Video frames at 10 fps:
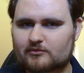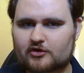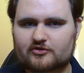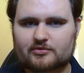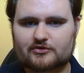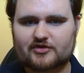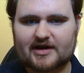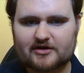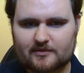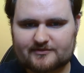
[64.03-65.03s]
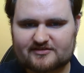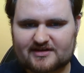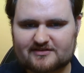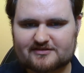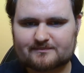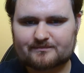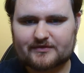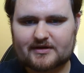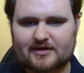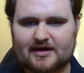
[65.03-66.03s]
multiple DICOM sets
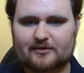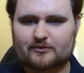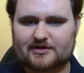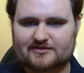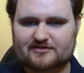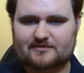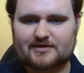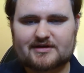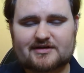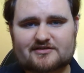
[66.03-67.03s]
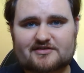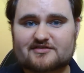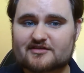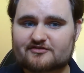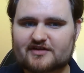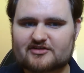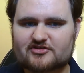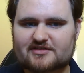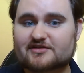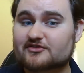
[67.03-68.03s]
at once. So this is the feature
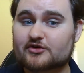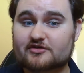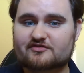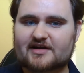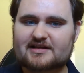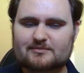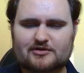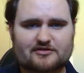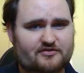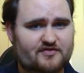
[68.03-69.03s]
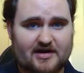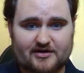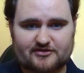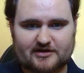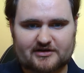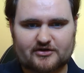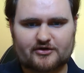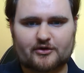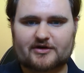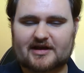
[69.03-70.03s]
that is not available, as far as I
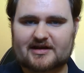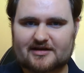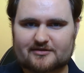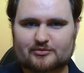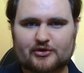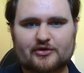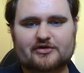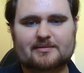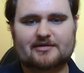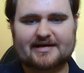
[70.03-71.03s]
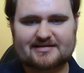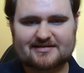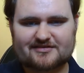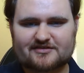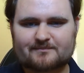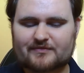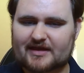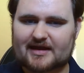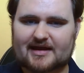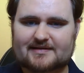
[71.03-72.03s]
know, on any other program like this,
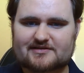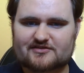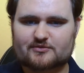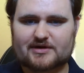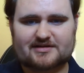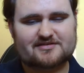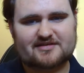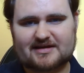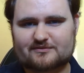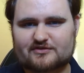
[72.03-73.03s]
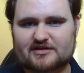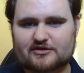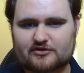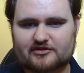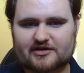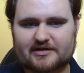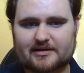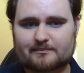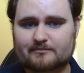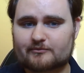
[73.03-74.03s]
and this is one that saves the user
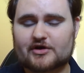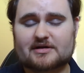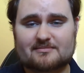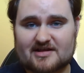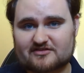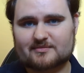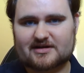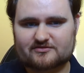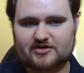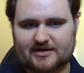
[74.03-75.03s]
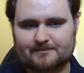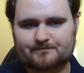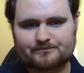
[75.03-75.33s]
an immense amount of time.